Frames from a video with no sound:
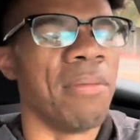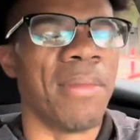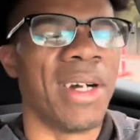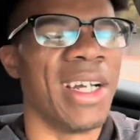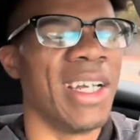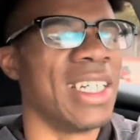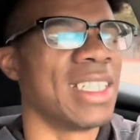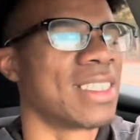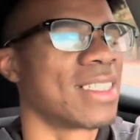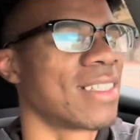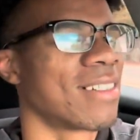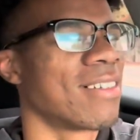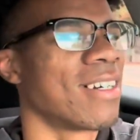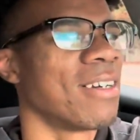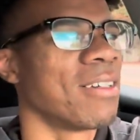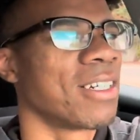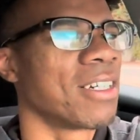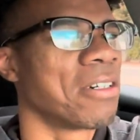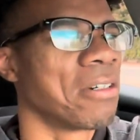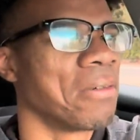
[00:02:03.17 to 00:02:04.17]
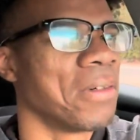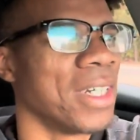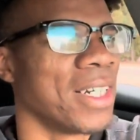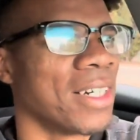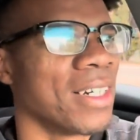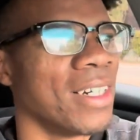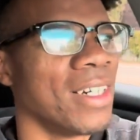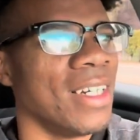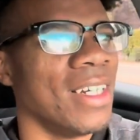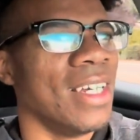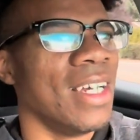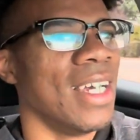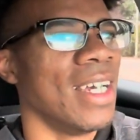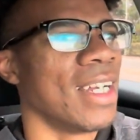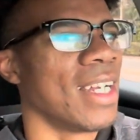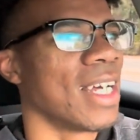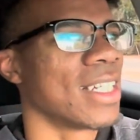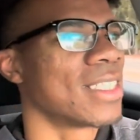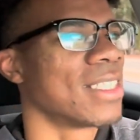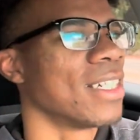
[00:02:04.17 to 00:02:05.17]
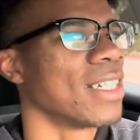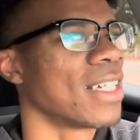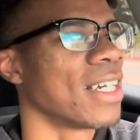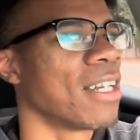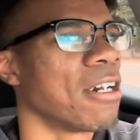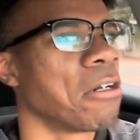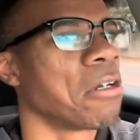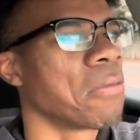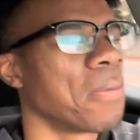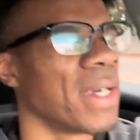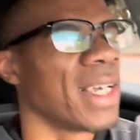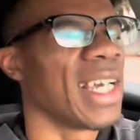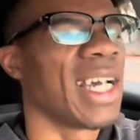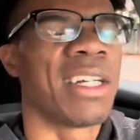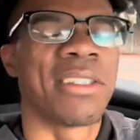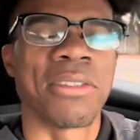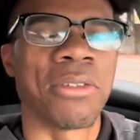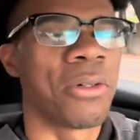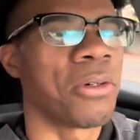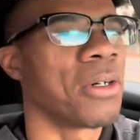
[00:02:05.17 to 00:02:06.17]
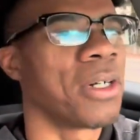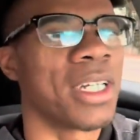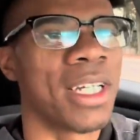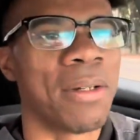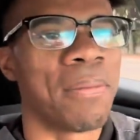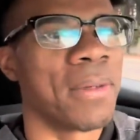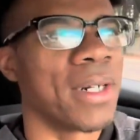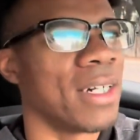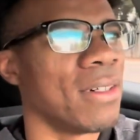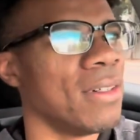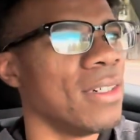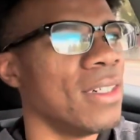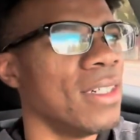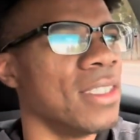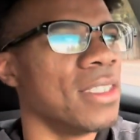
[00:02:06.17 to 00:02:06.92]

my Instacart career, and I took it all the way out to Oregon, bro.